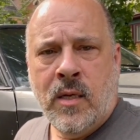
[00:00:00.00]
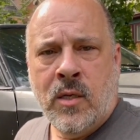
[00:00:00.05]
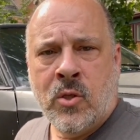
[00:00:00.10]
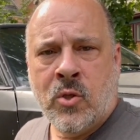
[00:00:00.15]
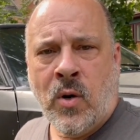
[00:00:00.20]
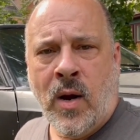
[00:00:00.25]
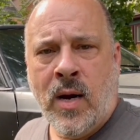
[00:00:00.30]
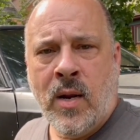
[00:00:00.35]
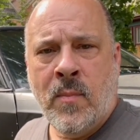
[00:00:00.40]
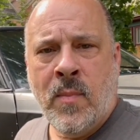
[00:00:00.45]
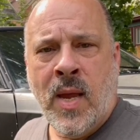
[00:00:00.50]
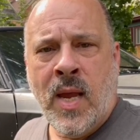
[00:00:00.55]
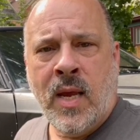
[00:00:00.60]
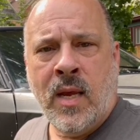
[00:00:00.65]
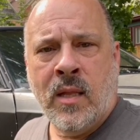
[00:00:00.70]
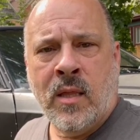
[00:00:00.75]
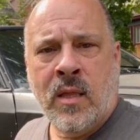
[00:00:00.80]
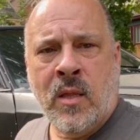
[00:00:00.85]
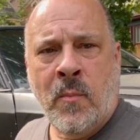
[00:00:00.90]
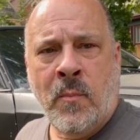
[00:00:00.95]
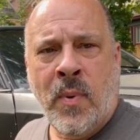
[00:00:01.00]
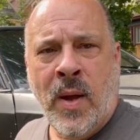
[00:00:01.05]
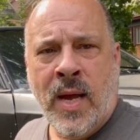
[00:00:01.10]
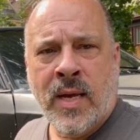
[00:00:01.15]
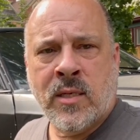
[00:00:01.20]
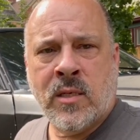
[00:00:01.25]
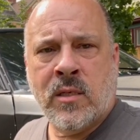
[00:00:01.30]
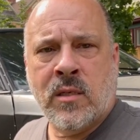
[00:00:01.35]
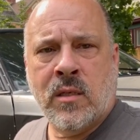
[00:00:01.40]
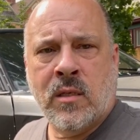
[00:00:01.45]
try to make it the
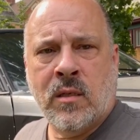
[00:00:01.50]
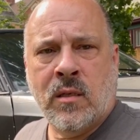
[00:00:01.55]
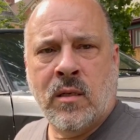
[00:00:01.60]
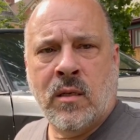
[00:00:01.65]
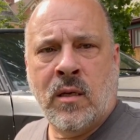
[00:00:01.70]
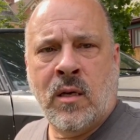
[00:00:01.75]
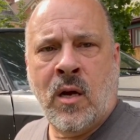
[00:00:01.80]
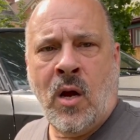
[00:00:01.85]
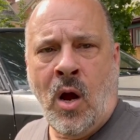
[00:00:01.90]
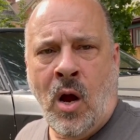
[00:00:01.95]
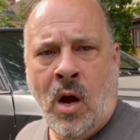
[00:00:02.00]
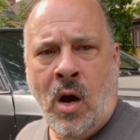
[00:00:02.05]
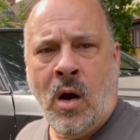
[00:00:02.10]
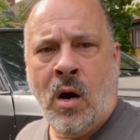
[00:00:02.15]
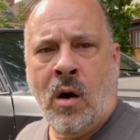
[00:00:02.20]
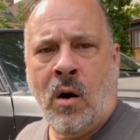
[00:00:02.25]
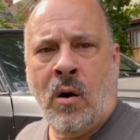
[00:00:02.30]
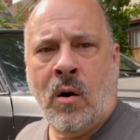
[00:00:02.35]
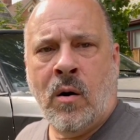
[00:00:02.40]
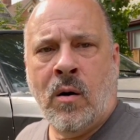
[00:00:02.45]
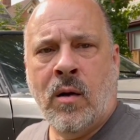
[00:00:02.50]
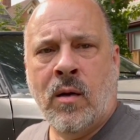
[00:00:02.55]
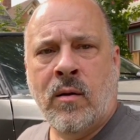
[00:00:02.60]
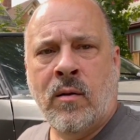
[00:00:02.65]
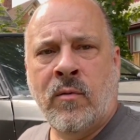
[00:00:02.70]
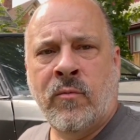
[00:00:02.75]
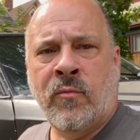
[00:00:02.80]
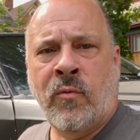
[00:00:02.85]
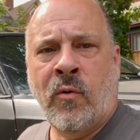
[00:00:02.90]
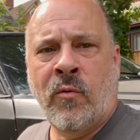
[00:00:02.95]
best car
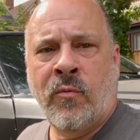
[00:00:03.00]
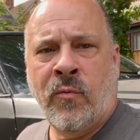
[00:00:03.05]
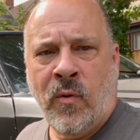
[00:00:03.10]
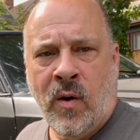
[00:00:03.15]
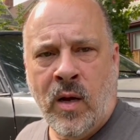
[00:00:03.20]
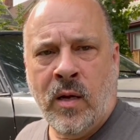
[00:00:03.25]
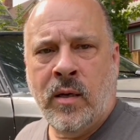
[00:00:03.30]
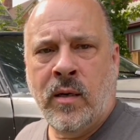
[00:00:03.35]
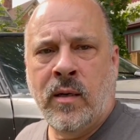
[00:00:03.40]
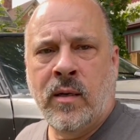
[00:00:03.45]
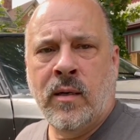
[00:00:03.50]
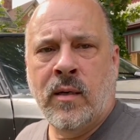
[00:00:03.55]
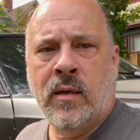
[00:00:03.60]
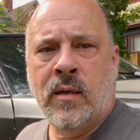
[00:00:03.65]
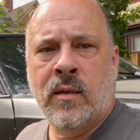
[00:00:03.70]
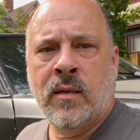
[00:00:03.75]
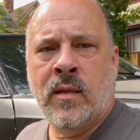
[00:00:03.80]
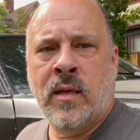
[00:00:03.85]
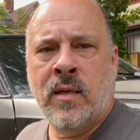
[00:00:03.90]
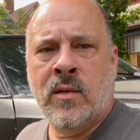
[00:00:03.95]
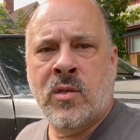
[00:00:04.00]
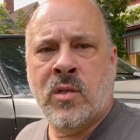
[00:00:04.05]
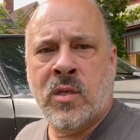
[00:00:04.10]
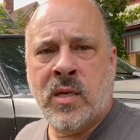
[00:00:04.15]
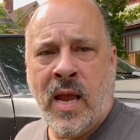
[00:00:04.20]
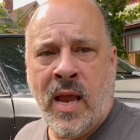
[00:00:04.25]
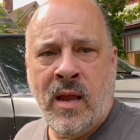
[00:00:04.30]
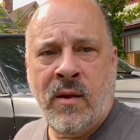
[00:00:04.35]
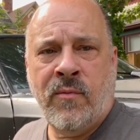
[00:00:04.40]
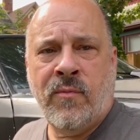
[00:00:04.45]
for fun, that's
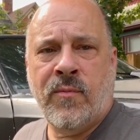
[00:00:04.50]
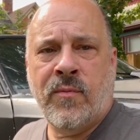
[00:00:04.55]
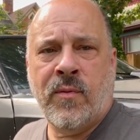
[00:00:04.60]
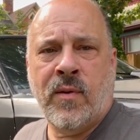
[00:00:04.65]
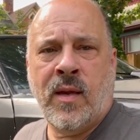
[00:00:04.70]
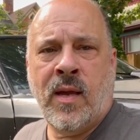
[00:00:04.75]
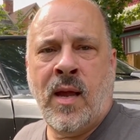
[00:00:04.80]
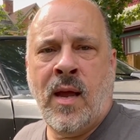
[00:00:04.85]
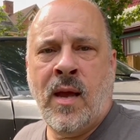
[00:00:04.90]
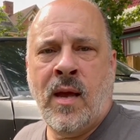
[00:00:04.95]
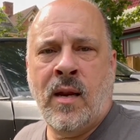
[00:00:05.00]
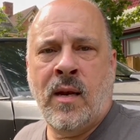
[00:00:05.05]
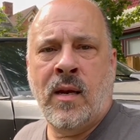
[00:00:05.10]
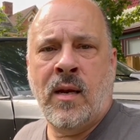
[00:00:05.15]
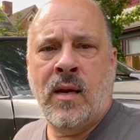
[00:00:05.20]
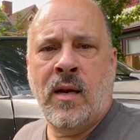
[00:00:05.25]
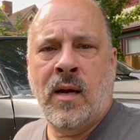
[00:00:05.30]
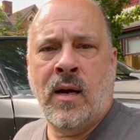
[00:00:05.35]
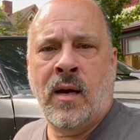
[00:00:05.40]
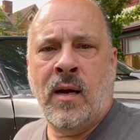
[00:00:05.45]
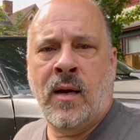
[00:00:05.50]
safe, and